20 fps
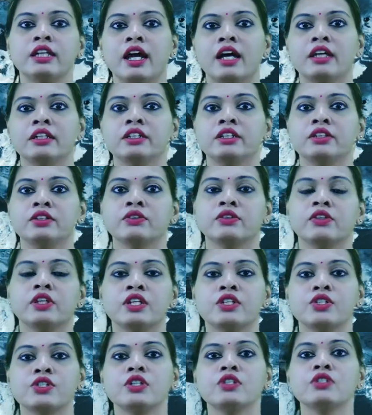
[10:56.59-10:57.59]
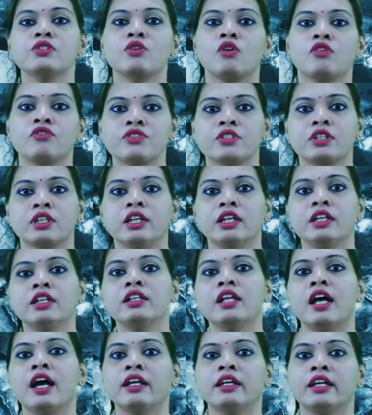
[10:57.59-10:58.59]
and integrations of skill
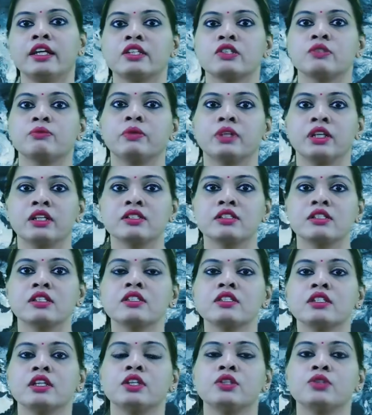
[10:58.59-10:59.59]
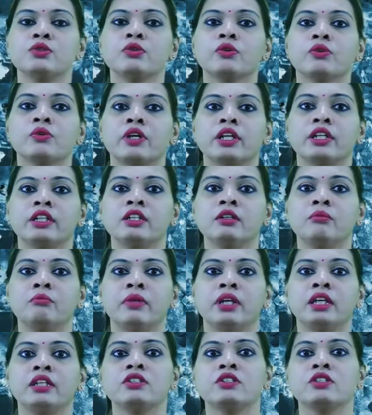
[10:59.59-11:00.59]
and experiences into
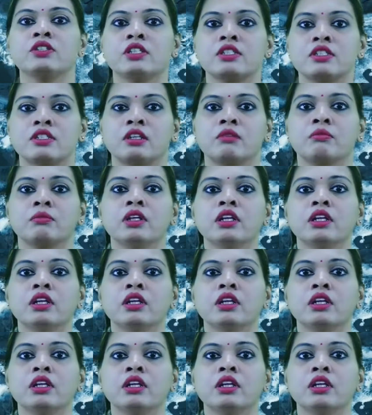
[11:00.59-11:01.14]
credit-based system.